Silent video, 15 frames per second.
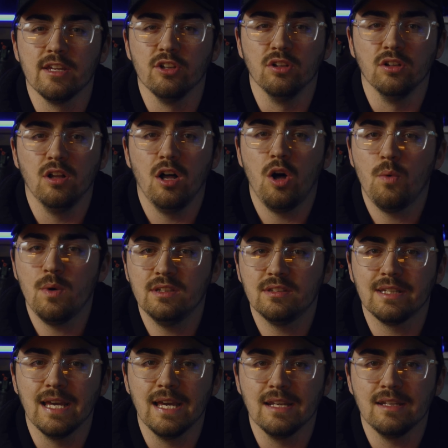you'll always
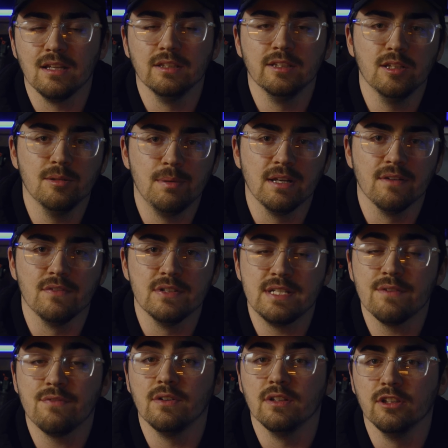get a little bit of a
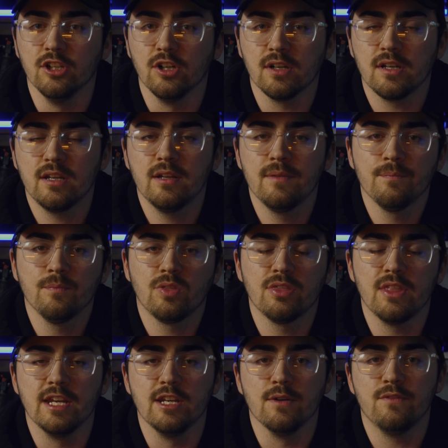different look
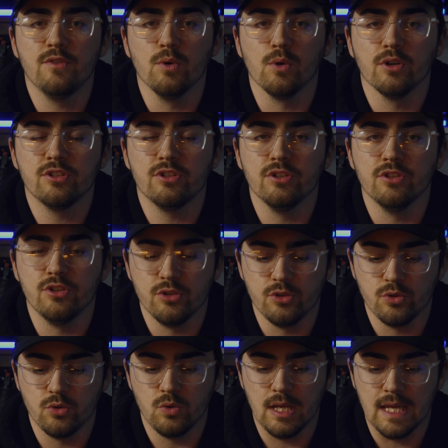than if you were to
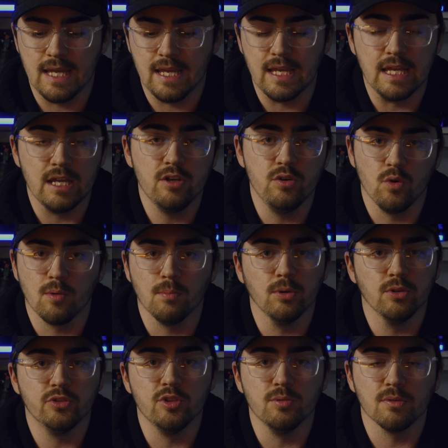do a
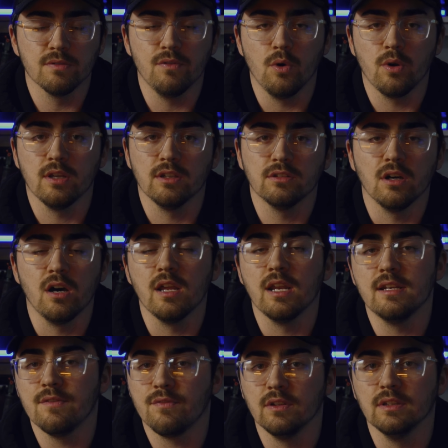normal zoom or focus on
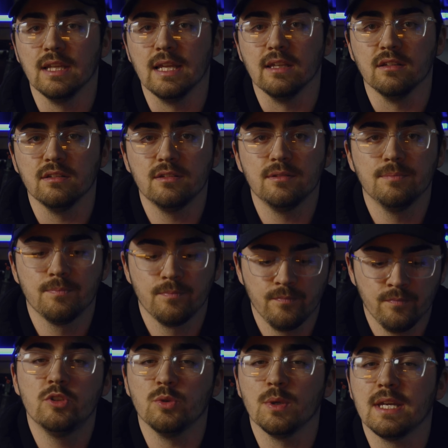a different lens.
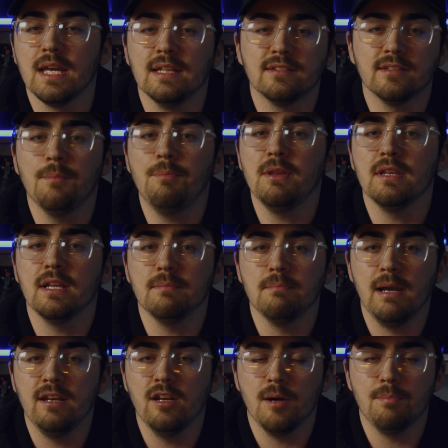So again, something that
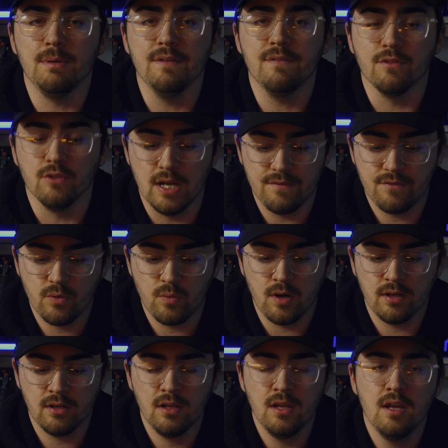might not be for
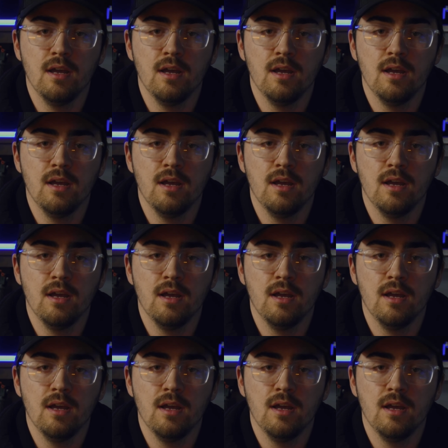everyone,